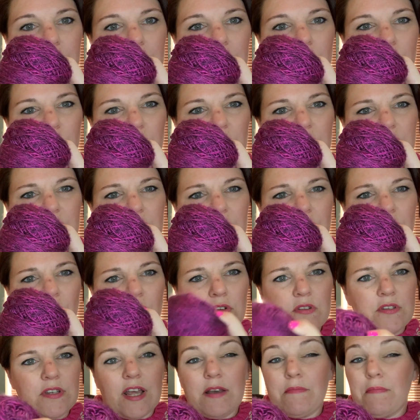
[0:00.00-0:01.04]
Princess
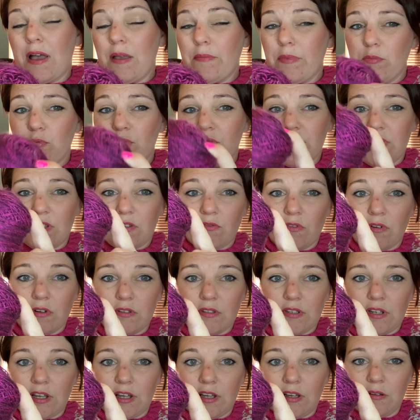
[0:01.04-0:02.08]
Rockstar. Might be Princess
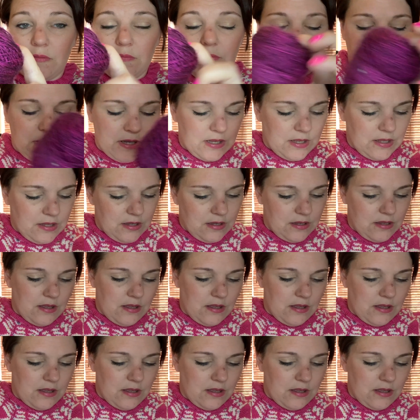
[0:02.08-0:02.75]
Rockstar by